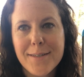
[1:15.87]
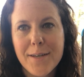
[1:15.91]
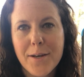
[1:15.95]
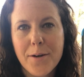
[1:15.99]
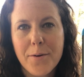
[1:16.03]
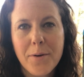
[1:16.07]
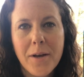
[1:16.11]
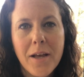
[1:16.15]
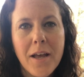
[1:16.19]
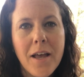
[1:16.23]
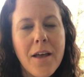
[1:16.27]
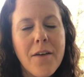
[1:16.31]

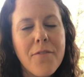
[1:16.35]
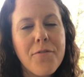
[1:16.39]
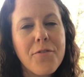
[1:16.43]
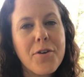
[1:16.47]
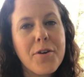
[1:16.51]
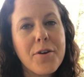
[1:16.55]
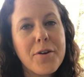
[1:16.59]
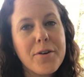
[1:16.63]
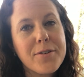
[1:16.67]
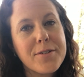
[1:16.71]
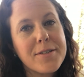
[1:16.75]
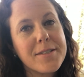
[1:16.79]
So if
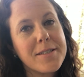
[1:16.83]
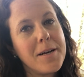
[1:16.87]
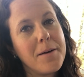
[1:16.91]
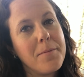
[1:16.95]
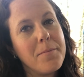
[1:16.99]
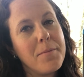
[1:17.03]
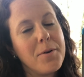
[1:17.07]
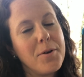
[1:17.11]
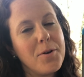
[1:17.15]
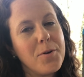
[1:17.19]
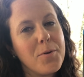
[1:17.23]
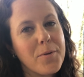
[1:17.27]
you hear
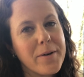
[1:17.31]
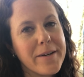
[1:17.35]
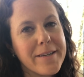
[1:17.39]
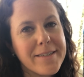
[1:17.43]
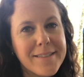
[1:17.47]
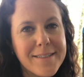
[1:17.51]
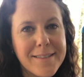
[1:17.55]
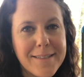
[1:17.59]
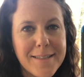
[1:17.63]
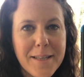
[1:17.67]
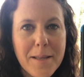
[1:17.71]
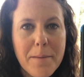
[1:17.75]
some
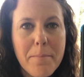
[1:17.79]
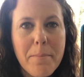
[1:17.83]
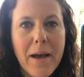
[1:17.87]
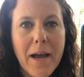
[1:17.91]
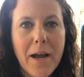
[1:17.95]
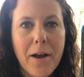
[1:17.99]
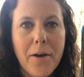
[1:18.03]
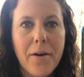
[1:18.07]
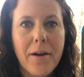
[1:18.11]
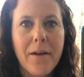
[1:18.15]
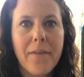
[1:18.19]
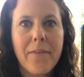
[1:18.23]
noises in the
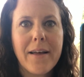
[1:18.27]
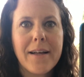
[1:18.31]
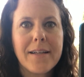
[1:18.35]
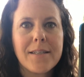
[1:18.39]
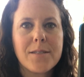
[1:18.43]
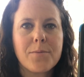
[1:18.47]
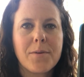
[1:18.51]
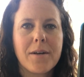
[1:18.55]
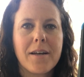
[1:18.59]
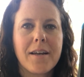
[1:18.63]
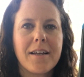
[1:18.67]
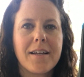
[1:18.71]
background,
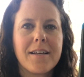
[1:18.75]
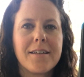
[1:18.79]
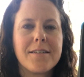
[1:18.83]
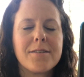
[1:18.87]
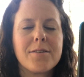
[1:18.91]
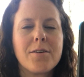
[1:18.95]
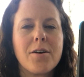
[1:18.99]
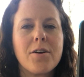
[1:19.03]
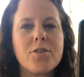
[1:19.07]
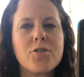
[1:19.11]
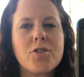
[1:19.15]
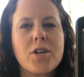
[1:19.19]
that's what it is.
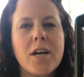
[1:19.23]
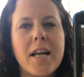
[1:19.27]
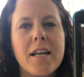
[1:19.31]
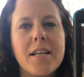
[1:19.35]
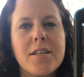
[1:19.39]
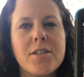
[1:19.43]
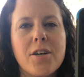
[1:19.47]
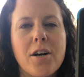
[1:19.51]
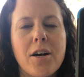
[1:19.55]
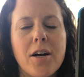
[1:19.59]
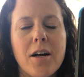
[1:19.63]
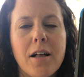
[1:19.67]
So I'll try
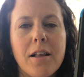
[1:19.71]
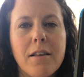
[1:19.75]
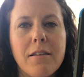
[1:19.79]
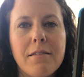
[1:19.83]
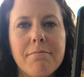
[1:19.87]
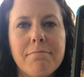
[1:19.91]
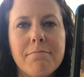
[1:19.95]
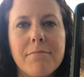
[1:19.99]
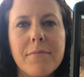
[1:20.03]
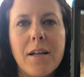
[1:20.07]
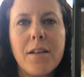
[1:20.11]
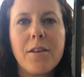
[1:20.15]
to talk
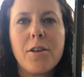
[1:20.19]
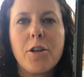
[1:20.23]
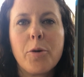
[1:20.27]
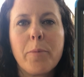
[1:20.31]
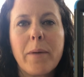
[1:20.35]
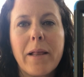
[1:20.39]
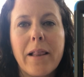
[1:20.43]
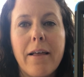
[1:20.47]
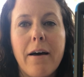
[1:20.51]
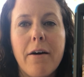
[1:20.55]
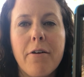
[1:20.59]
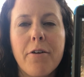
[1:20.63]
a little
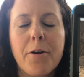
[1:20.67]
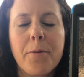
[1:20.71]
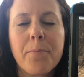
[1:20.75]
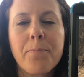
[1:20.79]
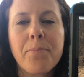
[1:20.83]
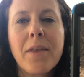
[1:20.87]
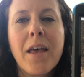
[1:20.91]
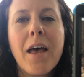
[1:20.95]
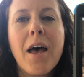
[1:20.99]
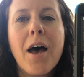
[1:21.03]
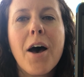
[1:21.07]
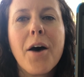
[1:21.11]
bit louder.
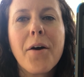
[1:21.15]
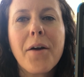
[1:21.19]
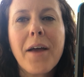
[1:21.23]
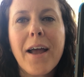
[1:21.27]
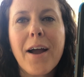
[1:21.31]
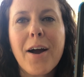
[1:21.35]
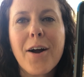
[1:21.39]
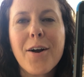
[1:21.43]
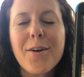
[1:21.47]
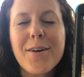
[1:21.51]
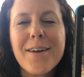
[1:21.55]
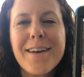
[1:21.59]

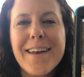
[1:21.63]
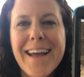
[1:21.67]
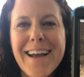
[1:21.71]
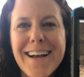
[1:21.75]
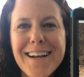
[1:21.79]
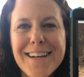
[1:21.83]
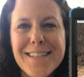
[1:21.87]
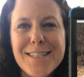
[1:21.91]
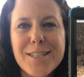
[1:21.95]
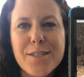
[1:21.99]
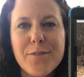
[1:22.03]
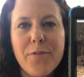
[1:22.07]
Okay, our
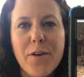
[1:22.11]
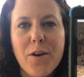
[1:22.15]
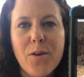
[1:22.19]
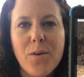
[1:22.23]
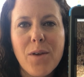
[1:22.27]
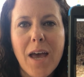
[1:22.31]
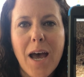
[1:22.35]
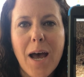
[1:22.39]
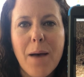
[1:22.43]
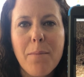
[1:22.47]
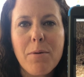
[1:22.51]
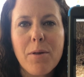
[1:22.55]
next
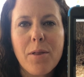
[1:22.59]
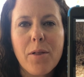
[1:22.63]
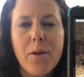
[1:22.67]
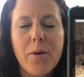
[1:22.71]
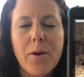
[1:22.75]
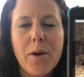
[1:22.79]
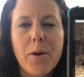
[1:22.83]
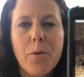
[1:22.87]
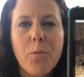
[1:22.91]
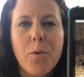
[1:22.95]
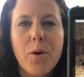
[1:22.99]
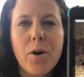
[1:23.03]

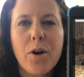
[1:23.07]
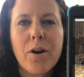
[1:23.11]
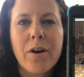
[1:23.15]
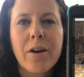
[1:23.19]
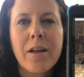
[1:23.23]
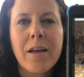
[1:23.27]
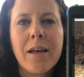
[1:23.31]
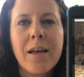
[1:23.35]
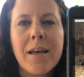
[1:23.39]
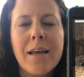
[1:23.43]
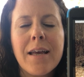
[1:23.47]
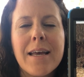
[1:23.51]
vocabulary word
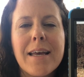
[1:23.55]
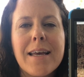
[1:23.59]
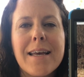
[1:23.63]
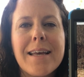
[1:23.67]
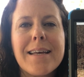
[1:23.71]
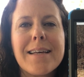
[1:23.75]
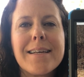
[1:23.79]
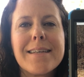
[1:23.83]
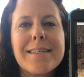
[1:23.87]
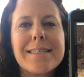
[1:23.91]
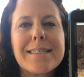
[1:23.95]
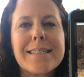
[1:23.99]

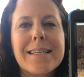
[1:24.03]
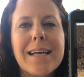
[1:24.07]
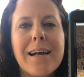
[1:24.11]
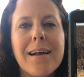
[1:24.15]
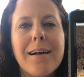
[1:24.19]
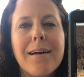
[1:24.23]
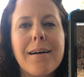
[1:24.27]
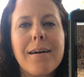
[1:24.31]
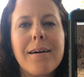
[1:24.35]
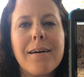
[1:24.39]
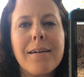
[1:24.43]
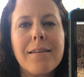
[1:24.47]
is
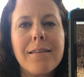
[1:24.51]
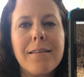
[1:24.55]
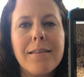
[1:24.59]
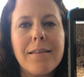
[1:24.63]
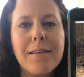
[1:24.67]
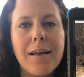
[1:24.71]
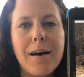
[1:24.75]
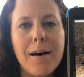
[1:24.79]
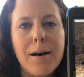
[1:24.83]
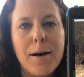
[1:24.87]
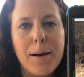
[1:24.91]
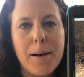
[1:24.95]

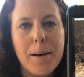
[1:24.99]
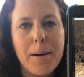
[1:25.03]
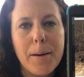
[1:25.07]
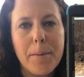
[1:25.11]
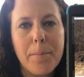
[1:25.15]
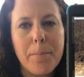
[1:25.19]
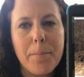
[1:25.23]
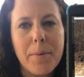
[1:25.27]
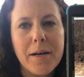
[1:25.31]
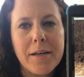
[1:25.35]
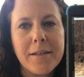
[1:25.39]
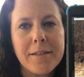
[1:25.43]

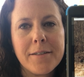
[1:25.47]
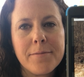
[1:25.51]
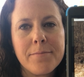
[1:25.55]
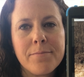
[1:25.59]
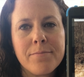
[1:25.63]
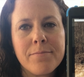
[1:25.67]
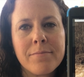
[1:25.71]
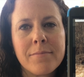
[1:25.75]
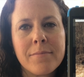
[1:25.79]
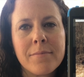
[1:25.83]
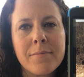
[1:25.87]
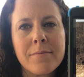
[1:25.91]
glum.
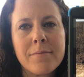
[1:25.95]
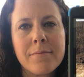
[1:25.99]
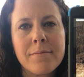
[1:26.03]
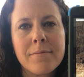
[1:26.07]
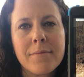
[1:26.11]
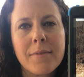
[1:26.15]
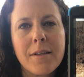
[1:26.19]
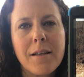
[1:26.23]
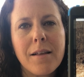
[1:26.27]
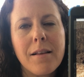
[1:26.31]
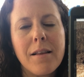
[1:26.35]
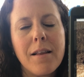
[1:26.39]

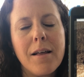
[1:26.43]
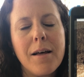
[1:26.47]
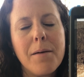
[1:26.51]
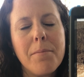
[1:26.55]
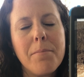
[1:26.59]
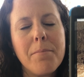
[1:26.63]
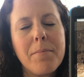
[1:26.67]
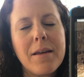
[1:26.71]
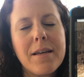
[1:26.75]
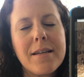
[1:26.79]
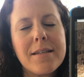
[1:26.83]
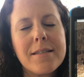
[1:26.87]

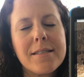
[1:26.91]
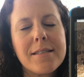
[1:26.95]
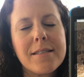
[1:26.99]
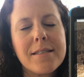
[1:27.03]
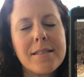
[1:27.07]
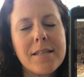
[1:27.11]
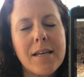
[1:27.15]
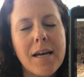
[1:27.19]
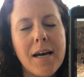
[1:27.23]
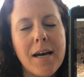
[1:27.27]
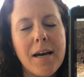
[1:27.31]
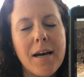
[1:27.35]
Glum means
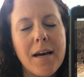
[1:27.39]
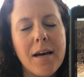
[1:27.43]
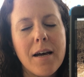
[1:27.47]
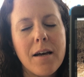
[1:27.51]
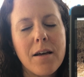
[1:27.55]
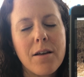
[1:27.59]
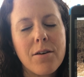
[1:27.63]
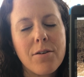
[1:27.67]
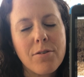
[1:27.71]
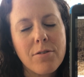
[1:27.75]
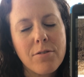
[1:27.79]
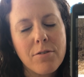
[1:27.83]

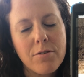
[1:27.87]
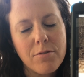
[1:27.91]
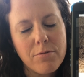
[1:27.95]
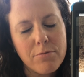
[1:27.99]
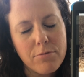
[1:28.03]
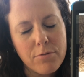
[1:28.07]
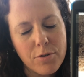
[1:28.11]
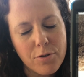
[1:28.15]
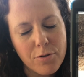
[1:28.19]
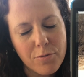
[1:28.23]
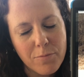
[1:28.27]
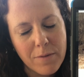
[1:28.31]
sad or
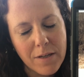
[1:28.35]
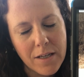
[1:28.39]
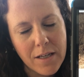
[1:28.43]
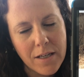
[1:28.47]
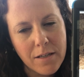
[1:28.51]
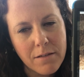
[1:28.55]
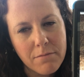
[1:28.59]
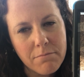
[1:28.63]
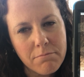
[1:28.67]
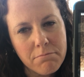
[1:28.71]
gloomy.